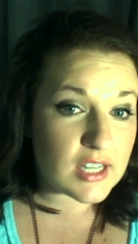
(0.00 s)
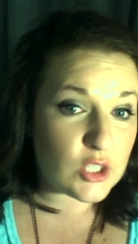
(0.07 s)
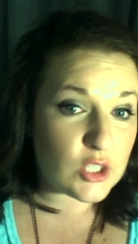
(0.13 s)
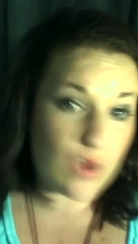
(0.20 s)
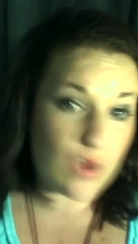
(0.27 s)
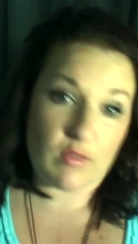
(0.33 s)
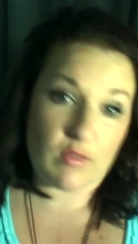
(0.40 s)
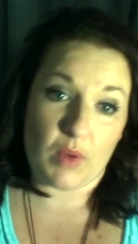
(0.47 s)
I do
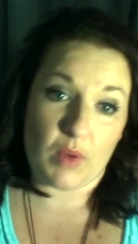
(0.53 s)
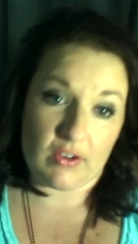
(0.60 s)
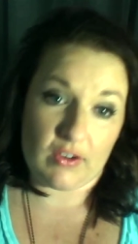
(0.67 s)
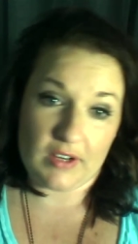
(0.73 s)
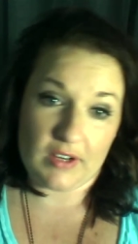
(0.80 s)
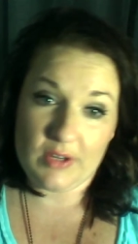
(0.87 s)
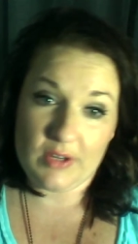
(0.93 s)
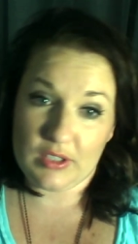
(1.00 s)
have a
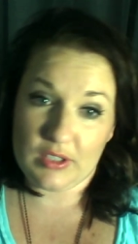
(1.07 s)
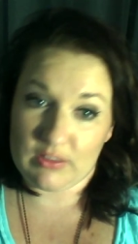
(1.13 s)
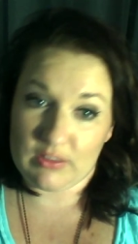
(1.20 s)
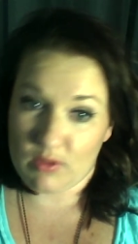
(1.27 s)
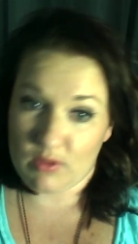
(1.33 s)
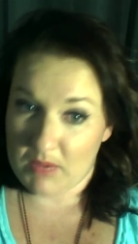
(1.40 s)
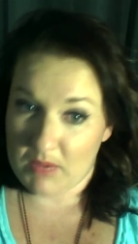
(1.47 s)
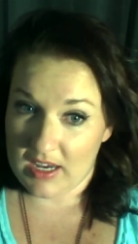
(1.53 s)
boyfriend who lives
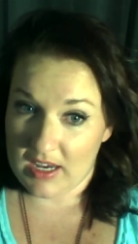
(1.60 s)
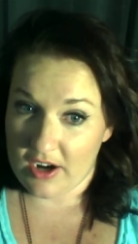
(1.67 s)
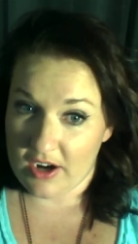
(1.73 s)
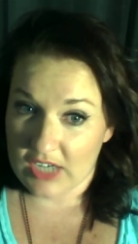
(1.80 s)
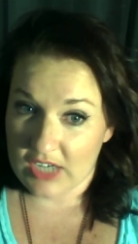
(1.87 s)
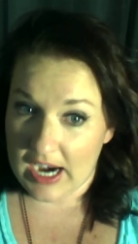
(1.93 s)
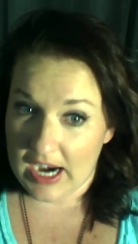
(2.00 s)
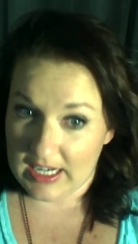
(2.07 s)
with me in
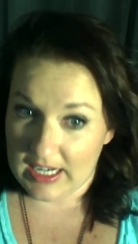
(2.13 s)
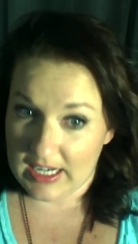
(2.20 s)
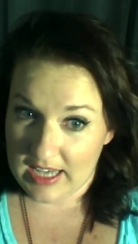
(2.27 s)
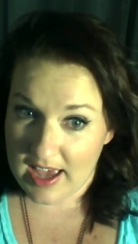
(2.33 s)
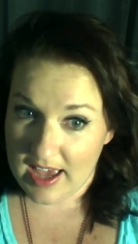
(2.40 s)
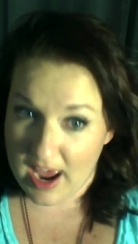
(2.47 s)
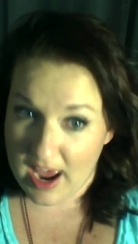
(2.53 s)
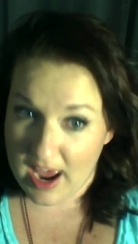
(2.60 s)
our tiny
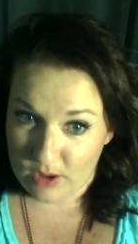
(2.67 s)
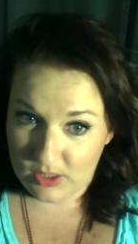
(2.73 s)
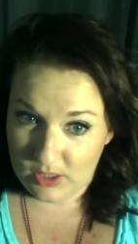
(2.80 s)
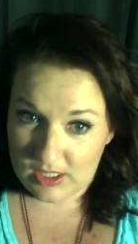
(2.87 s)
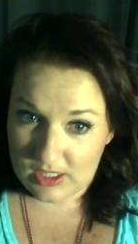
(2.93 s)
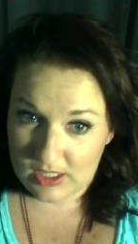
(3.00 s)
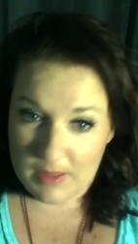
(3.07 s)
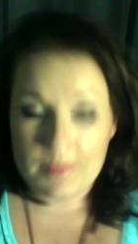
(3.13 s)

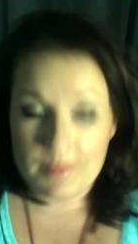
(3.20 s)
house.